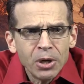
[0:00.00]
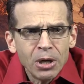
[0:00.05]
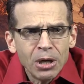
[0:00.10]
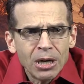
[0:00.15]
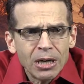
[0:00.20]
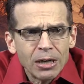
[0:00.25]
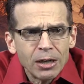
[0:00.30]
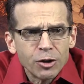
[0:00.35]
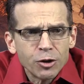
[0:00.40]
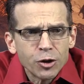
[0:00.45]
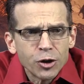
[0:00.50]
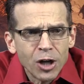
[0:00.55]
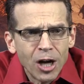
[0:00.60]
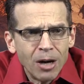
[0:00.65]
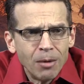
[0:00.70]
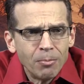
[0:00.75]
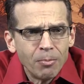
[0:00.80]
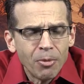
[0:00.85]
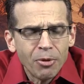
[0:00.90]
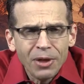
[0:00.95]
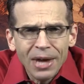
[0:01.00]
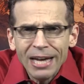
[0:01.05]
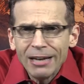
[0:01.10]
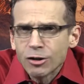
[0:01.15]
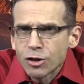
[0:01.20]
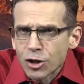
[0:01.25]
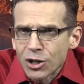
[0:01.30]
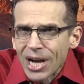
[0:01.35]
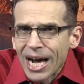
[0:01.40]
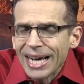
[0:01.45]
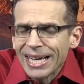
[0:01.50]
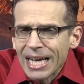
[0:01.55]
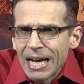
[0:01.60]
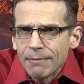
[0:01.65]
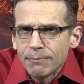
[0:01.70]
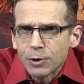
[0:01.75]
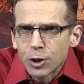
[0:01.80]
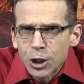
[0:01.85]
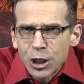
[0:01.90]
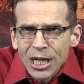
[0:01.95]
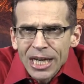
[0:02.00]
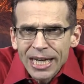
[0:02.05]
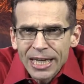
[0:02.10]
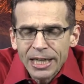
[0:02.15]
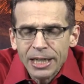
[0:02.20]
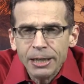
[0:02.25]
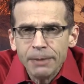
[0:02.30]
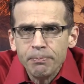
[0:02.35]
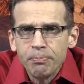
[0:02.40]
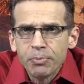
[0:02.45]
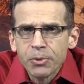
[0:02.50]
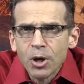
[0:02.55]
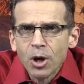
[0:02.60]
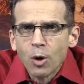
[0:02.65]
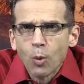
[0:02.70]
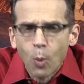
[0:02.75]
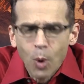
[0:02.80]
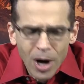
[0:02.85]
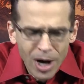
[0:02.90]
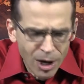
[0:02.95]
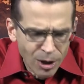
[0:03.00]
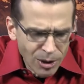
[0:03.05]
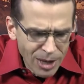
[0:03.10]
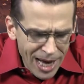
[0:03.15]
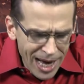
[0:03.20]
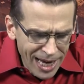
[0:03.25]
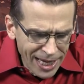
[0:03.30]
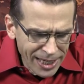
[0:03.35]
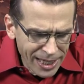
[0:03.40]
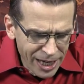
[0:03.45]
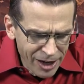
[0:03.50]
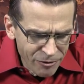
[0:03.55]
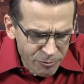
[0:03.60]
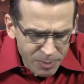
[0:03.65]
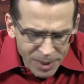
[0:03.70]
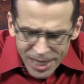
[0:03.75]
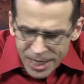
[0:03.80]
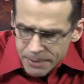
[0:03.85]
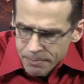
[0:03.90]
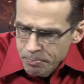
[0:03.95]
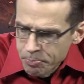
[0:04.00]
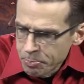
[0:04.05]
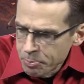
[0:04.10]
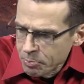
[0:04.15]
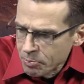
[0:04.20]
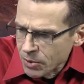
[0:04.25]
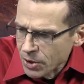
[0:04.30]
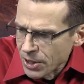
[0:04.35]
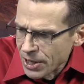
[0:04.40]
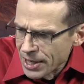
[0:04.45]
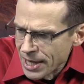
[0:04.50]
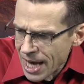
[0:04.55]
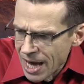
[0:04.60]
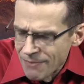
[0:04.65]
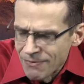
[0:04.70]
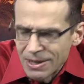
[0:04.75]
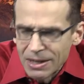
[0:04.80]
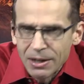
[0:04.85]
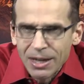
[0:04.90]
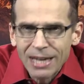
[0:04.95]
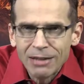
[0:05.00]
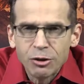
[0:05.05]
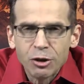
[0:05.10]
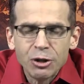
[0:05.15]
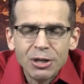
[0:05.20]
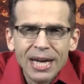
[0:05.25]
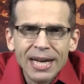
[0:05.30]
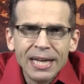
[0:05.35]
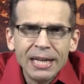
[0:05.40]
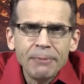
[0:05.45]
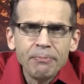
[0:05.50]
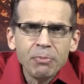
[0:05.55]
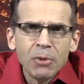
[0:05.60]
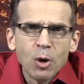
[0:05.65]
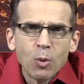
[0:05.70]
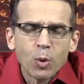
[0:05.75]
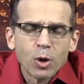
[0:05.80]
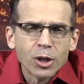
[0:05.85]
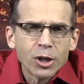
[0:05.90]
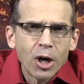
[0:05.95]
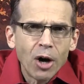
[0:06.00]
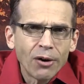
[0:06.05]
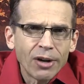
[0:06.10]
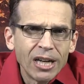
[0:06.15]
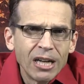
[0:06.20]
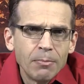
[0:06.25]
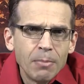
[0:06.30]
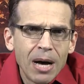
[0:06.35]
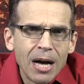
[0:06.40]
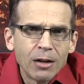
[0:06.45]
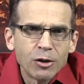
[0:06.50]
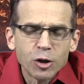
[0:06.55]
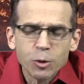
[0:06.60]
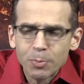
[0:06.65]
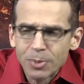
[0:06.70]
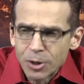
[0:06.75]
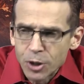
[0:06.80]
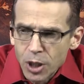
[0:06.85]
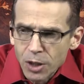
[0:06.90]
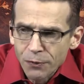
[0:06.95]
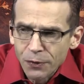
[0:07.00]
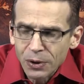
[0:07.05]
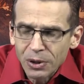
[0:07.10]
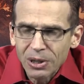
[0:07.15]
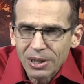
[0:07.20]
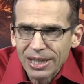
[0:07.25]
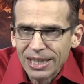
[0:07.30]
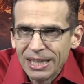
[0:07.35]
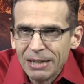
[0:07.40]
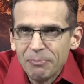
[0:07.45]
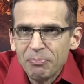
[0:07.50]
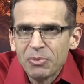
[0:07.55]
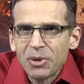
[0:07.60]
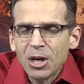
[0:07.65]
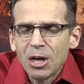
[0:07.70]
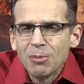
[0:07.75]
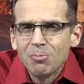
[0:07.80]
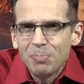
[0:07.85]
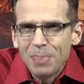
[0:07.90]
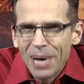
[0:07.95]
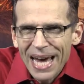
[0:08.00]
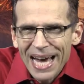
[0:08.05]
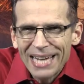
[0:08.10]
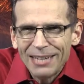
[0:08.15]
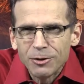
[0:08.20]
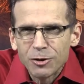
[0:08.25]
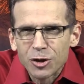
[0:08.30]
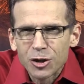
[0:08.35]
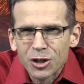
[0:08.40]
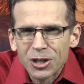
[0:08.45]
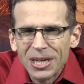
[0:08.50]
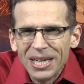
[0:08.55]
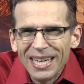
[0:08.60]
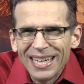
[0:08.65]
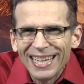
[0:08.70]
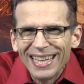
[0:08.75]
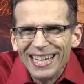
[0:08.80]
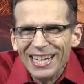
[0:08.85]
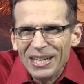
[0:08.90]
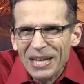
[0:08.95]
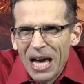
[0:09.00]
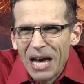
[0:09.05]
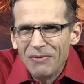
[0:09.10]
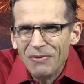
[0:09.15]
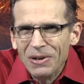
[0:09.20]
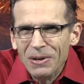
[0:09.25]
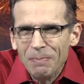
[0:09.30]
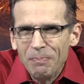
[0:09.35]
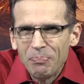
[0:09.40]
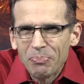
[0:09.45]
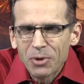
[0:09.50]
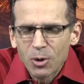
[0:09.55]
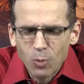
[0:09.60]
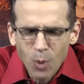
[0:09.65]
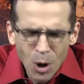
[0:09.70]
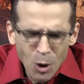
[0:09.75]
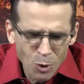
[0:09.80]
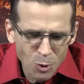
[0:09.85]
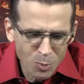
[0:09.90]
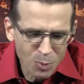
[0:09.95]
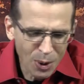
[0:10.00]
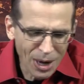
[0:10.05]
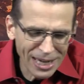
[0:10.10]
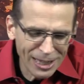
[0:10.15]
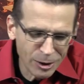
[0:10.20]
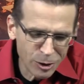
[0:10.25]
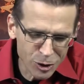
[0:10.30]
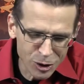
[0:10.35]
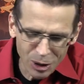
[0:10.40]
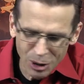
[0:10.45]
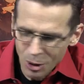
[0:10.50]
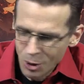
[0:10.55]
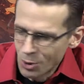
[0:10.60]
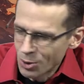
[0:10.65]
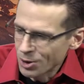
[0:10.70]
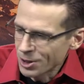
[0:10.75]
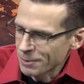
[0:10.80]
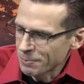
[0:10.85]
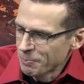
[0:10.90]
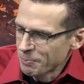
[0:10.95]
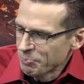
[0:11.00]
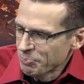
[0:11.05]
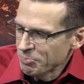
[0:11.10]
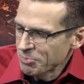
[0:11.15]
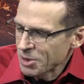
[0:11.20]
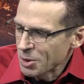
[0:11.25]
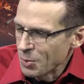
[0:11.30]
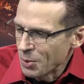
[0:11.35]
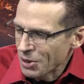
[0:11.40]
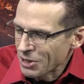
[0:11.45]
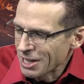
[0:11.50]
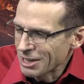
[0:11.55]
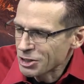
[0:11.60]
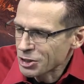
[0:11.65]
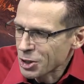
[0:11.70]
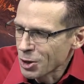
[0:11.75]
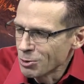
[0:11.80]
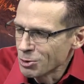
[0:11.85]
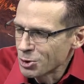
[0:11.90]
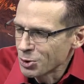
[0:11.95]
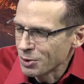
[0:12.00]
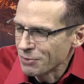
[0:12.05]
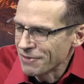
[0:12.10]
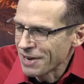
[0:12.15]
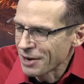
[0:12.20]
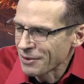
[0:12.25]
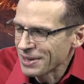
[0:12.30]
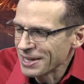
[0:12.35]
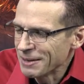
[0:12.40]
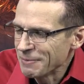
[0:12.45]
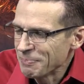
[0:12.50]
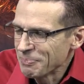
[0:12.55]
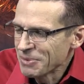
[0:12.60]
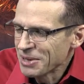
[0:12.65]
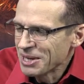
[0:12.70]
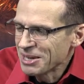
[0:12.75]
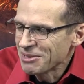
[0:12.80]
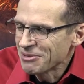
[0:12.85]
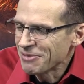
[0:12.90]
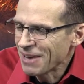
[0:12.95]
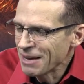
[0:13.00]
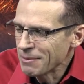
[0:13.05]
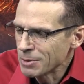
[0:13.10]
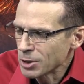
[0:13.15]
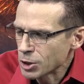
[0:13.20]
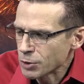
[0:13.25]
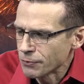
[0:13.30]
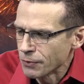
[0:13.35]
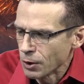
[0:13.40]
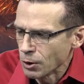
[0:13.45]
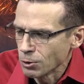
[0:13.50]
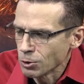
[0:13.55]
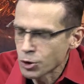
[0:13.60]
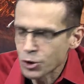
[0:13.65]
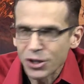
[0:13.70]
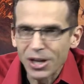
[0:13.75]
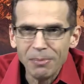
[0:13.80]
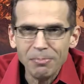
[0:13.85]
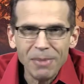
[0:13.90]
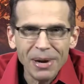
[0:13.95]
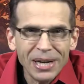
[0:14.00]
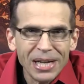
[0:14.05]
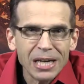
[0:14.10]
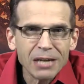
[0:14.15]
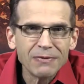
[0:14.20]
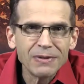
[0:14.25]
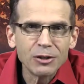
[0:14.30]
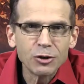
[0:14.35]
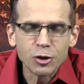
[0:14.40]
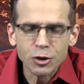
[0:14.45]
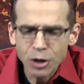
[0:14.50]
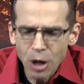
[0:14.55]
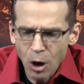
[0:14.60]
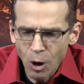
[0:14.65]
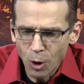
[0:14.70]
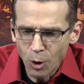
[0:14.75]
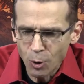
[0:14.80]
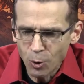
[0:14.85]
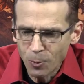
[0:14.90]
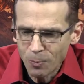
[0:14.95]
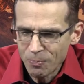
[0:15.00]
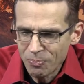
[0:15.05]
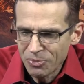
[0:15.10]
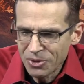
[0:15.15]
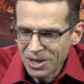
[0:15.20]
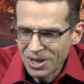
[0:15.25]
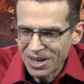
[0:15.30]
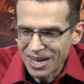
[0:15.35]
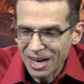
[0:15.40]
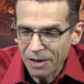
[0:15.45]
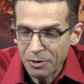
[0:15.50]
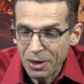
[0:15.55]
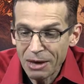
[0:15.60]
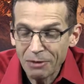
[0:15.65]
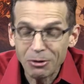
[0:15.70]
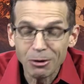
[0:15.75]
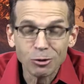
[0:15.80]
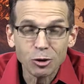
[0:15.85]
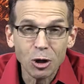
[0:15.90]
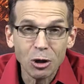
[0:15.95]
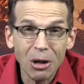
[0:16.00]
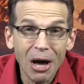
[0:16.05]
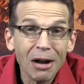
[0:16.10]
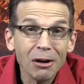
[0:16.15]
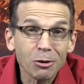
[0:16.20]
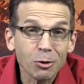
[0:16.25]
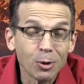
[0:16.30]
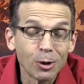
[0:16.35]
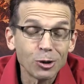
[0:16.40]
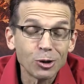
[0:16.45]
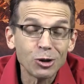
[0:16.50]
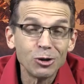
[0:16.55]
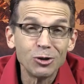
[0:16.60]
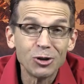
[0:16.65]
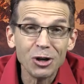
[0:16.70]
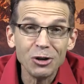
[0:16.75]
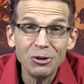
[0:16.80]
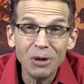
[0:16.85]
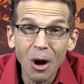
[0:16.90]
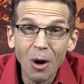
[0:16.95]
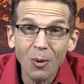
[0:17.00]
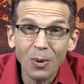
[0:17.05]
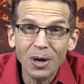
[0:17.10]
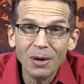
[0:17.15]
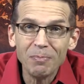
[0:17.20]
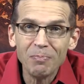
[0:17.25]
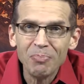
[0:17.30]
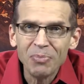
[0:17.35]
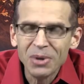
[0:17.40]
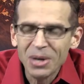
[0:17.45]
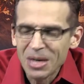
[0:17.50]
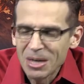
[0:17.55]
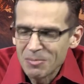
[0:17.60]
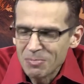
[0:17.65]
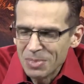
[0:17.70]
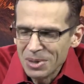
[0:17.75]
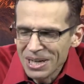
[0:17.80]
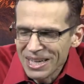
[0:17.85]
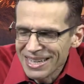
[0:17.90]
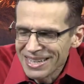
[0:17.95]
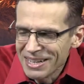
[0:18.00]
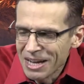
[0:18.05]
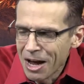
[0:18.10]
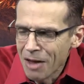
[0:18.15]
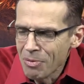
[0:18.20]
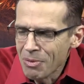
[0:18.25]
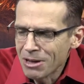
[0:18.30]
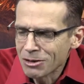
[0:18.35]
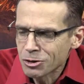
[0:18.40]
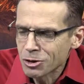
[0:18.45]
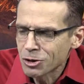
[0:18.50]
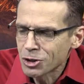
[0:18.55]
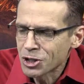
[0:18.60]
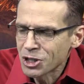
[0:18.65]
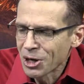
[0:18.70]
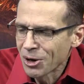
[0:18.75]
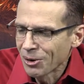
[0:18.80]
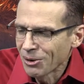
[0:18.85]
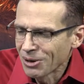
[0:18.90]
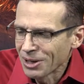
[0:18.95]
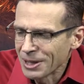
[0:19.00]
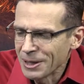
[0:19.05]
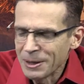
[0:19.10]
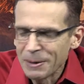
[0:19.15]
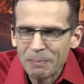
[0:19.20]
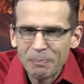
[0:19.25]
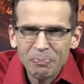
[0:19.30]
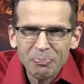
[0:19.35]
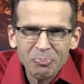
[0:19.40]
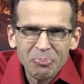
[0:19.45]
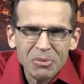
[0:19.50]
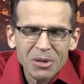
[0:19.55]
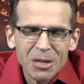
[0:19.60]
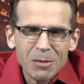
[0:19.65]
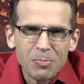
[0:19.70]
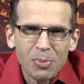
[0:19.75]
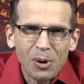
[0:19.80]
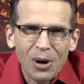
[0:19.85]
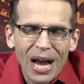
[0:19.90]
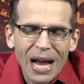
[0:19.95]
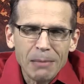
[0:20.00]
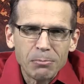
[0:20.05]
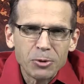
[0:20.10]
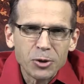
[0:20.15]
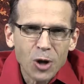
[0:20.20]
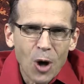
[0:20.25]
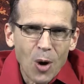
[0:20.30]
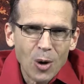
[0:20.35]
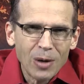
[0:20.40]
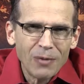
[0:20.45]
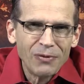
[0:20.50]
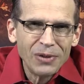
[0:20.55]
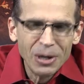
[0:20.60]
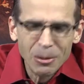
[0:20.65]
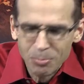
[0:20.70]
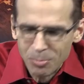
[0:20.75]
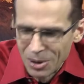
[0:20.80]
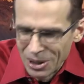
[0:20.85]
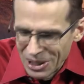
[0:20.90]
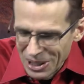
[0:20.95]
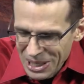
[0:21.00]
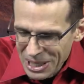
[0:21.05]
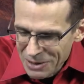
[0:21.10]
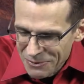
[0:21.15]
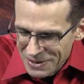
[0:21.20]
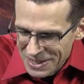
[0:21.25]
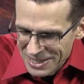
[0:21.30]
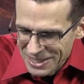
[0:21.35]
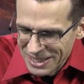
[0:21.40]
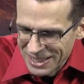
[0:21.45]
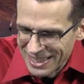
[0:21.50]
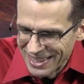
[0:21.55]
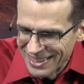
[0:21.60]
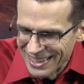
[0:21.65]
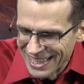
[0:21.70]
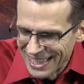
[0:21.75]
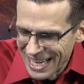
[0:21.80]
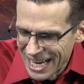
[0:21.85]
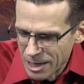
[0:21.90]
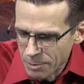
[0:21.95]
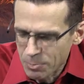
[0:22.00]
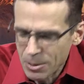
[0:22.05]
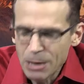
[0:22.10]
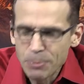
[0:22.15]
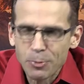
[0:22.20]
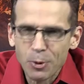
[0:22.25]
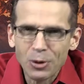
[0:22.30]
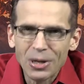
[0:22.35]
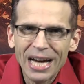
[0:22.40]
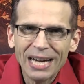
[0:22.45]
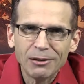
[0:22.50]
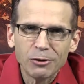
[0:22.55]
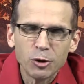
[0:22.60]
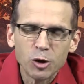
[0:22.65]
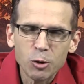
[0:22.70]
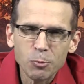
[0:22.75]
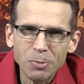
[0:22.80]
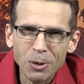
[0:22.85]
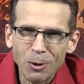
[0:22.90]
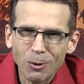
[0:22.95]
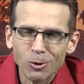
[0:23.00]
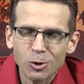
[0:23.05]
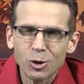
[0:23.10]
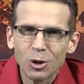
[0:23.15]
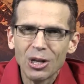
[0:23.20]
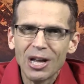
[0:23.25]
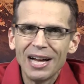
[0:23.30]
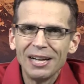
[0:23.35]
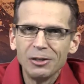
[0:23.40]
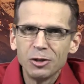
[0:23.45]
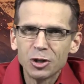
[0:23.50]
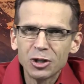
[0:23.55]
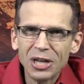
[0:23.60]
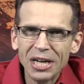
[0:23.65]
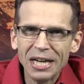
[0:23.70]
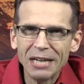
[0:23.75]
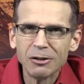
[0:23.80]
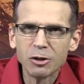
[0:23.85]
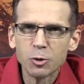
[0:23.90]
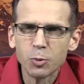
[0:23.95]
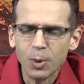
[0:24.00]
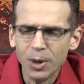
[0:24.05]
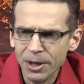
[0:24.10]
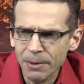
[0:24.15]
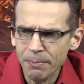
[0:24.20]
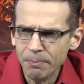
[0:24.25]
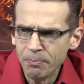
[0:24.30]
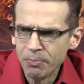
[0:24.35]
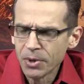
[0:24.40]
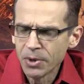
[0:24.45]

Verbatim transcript: uh, some things that I have seen while I have been in heaven. And today we're talking about specifically pets in heaven. Woo! Praise the Lord. Well, let's go to a very famous verse that many of us know. I think there's a lot of Christians that know it, but not necessarily perhaps all of them believe it. A lot of people like to spiritualize things when